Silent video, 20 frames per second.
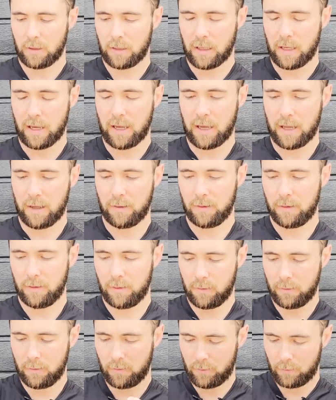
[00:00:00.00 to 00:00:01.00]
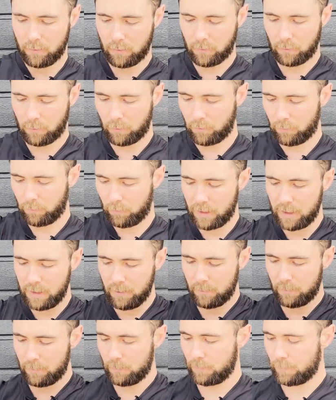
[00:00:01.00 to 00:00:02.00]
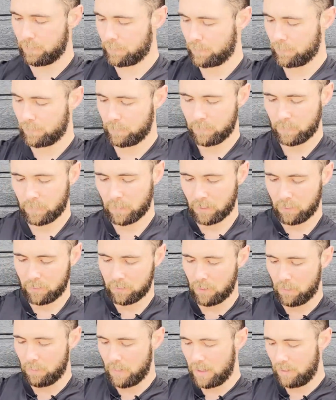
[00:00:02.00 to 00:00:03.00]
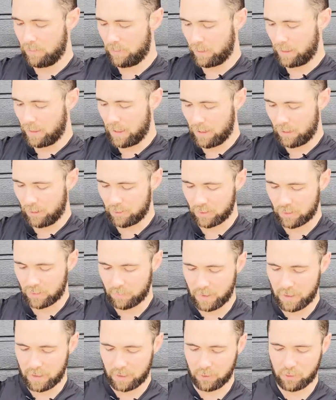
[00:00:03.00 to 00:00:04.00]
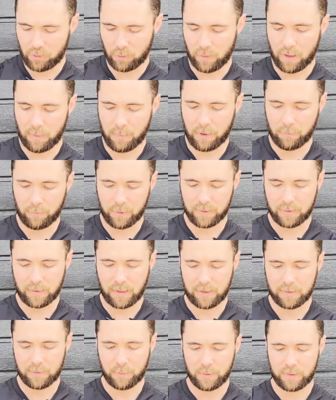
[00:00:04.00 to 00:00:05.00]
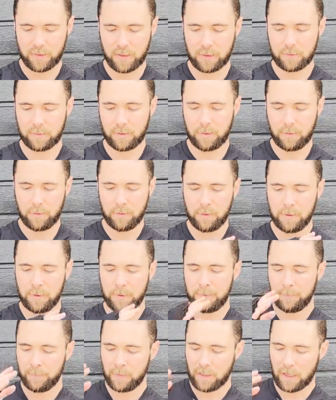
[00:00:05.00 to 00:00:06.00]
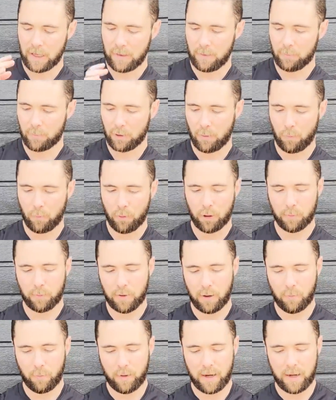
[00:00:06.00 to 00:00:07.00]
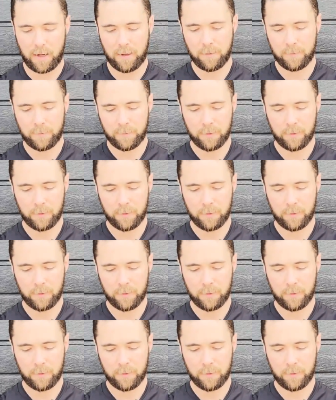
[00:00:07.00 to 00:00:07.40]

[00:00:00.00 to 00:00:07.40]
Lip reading: and 3. So the main thing here is just making sure that my wrist is nice and protected. And then I'm going to work my way